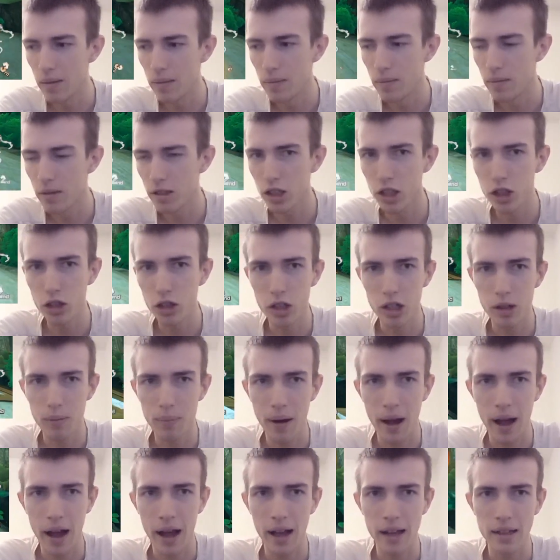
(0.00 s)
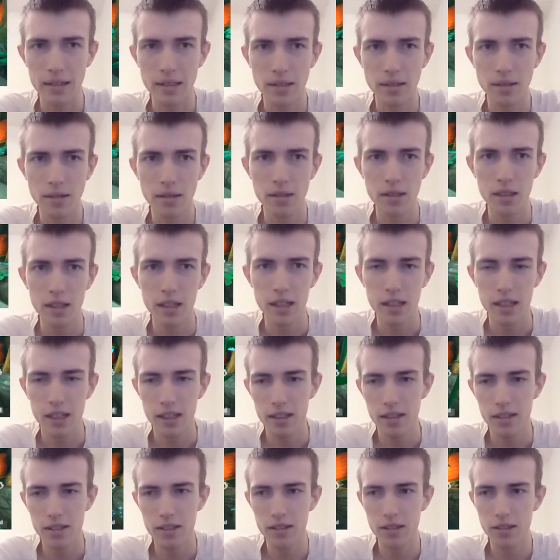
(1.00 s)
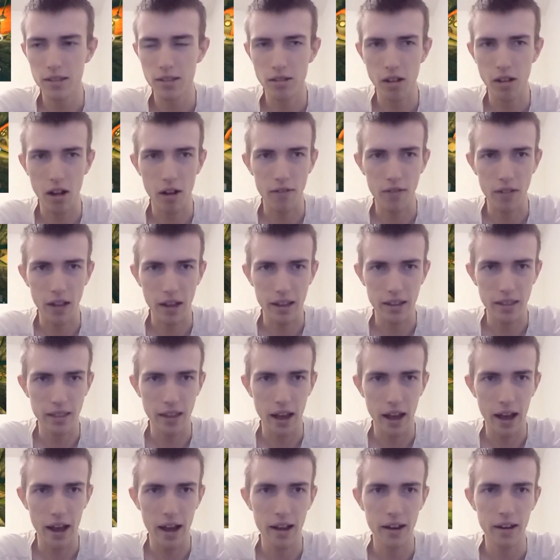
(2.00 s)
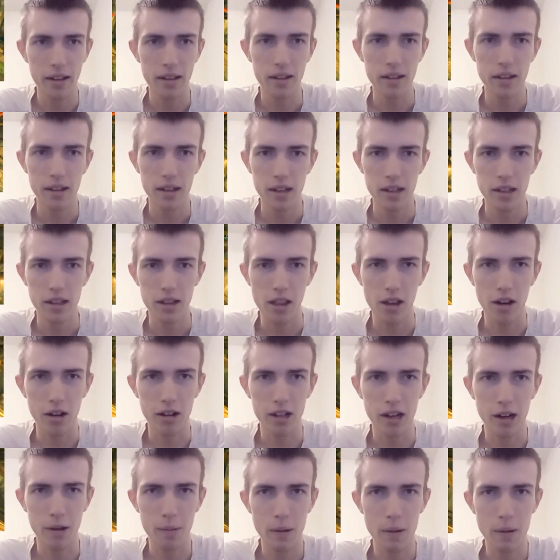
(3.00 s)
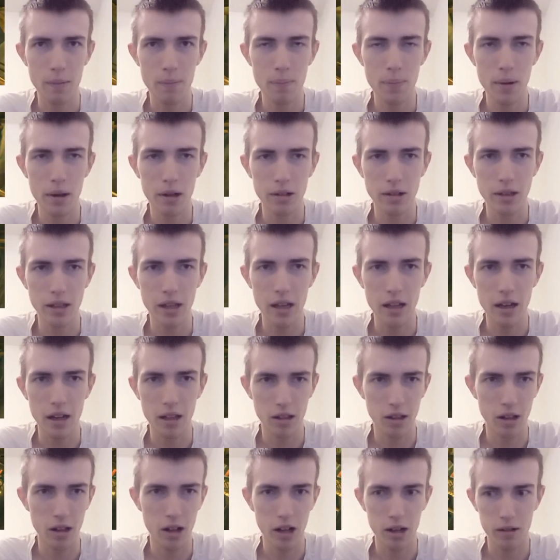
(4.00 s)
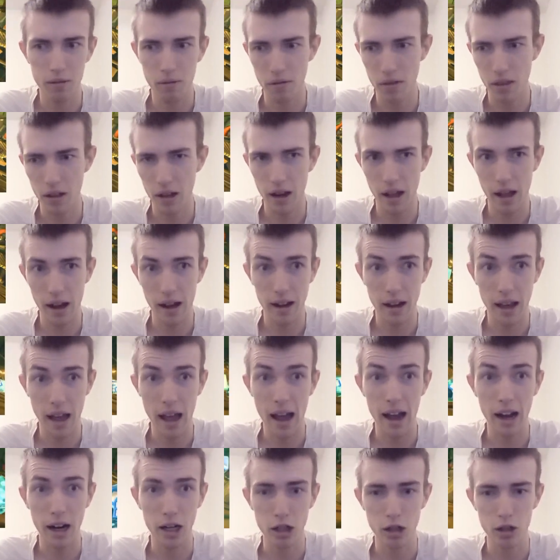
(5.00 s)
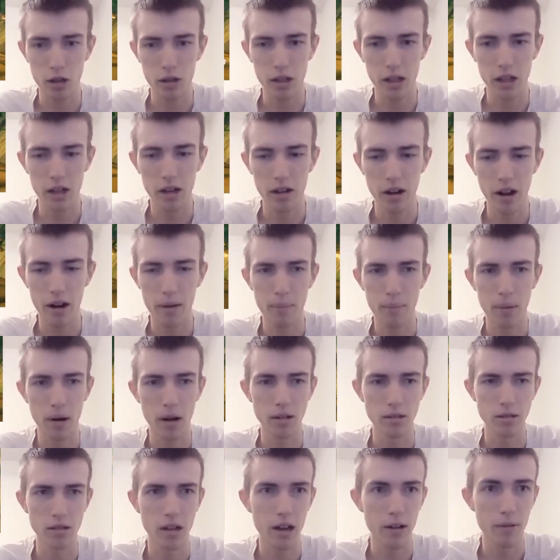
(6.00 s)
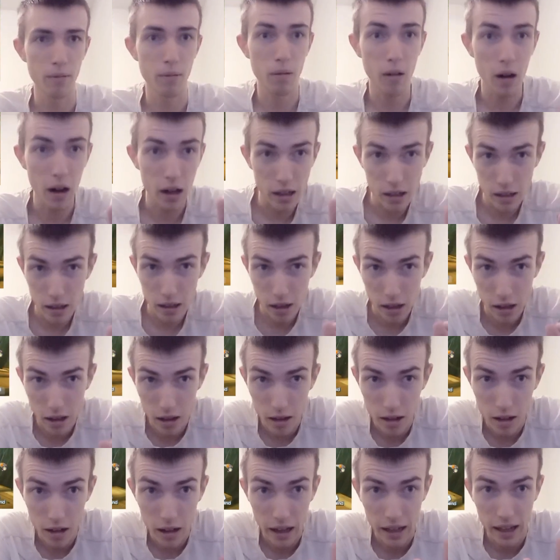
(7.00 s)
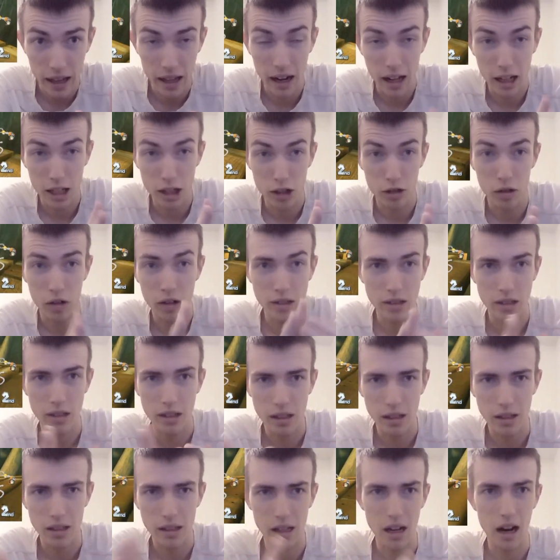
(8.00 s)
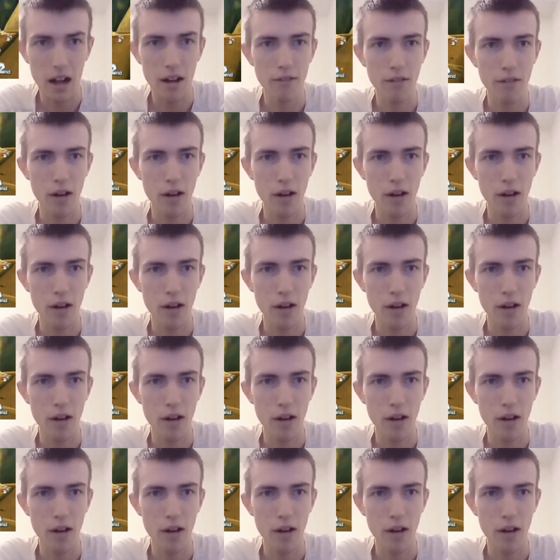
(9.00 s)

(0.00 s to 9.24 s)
Street Pass, stuff like that are going to be built in along with an actual internet browser. I cannot stress it enough.